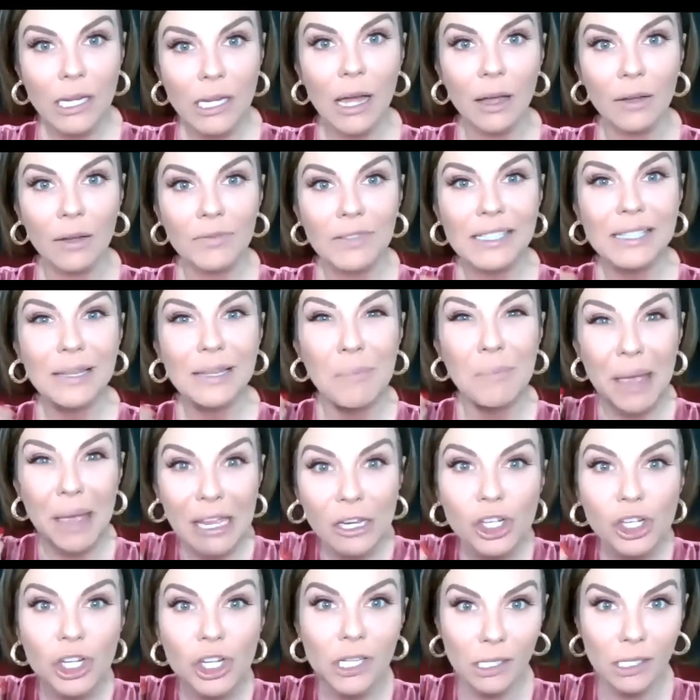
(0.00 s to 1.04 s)
of
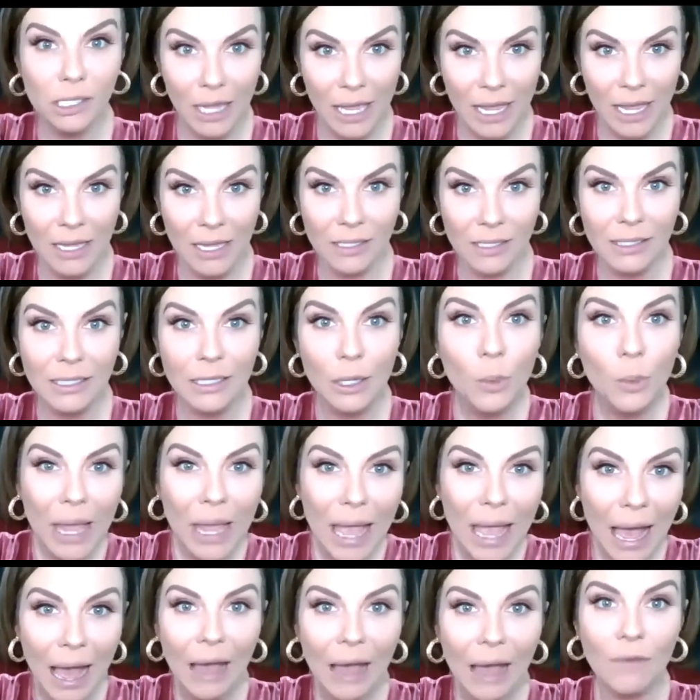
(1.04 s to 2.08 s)
sebaceous glands that we
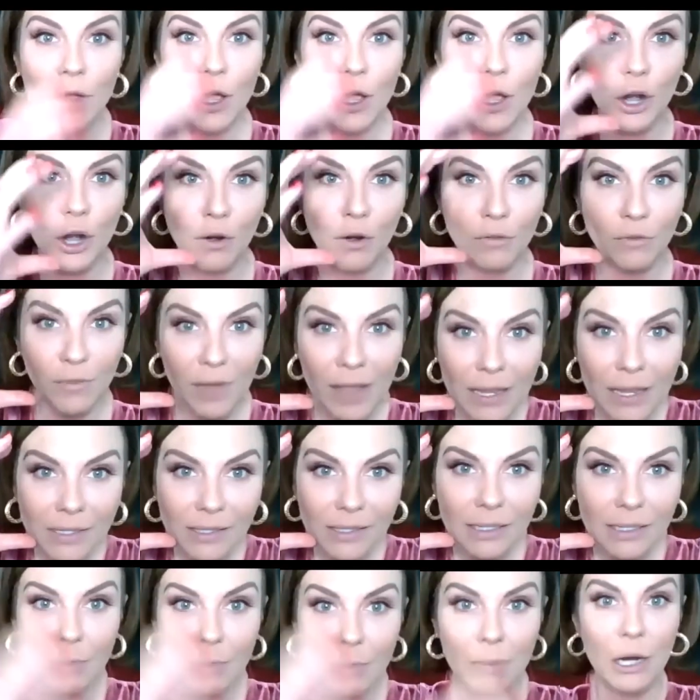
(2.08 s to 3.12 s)
have in our
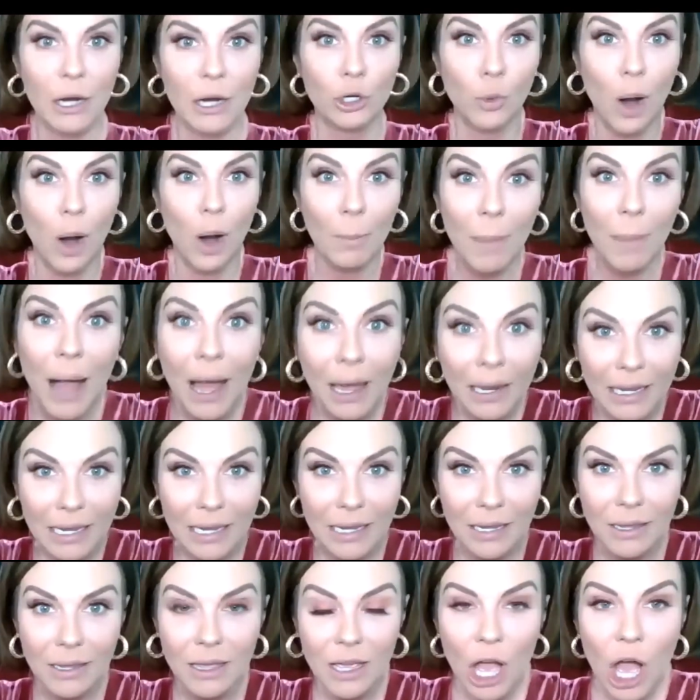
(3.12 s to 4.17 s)
face compared to our
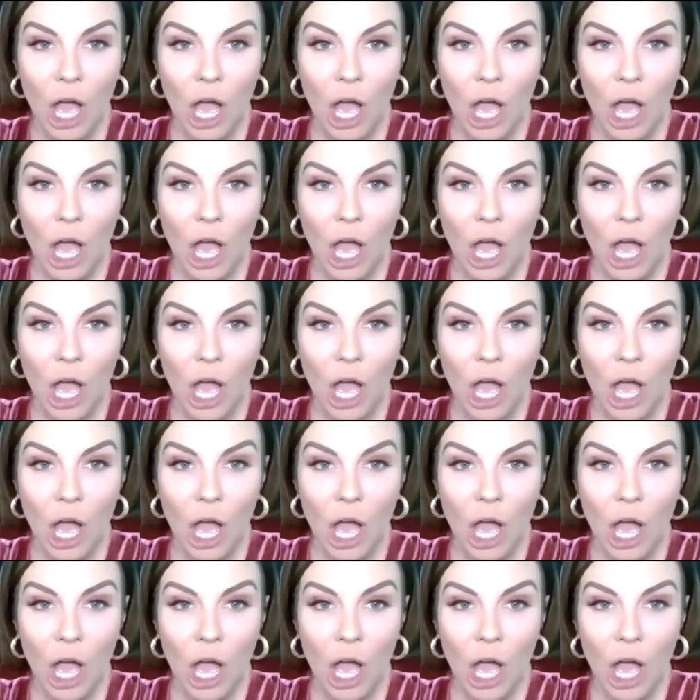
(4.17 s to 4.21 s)
body.